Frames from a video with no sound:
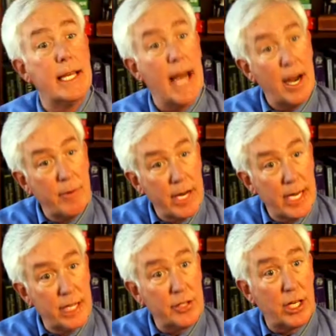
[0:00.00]

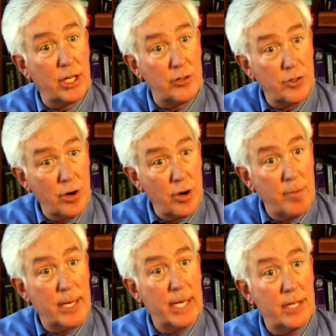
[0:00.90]
Diarrhea is a
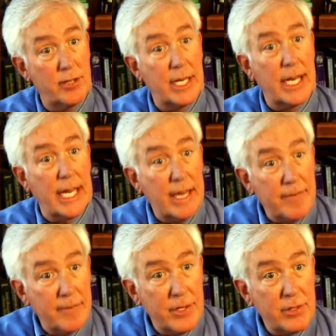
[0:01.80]
concern because
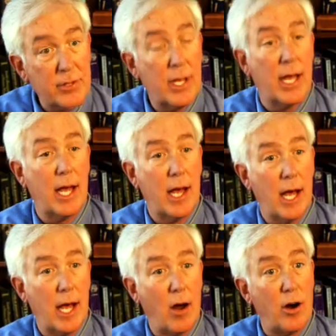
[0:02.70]
infants
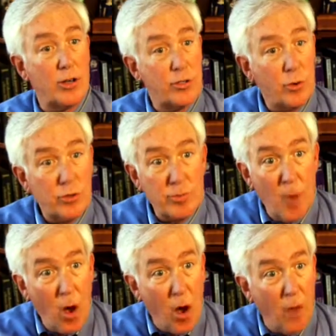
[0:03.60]
are so
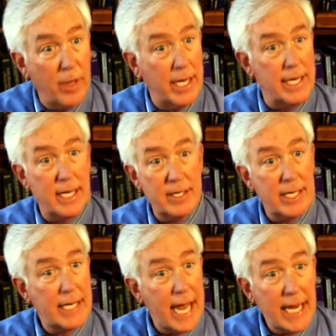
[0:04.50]
small that it
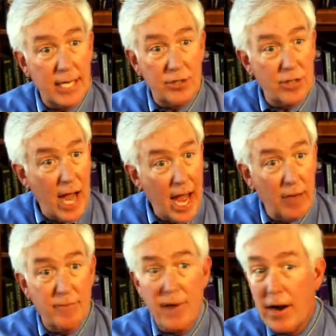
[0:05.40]
doesn't take a
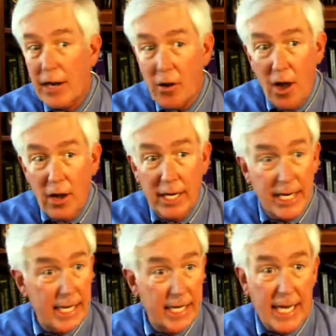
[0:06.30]
child very long
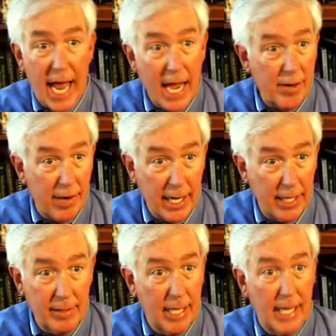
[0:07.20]
to get
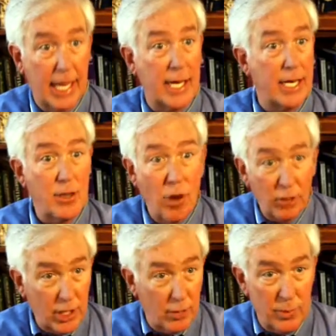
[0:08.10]
dehydrated. An
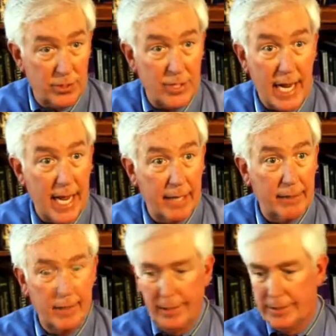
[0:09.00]
adult can
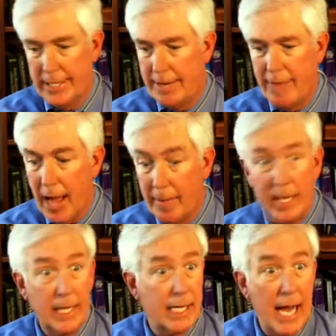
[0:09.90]
withstand, say,
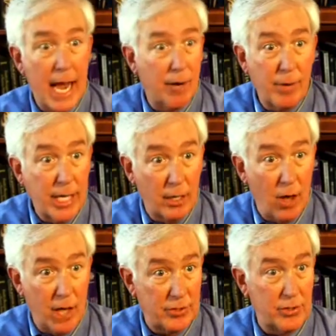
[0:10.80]
vomiting and diarrhea
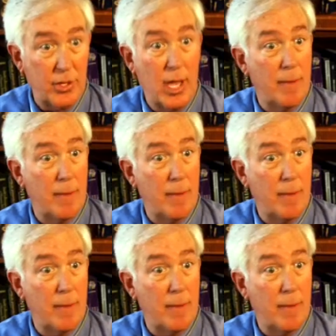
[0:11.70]
losses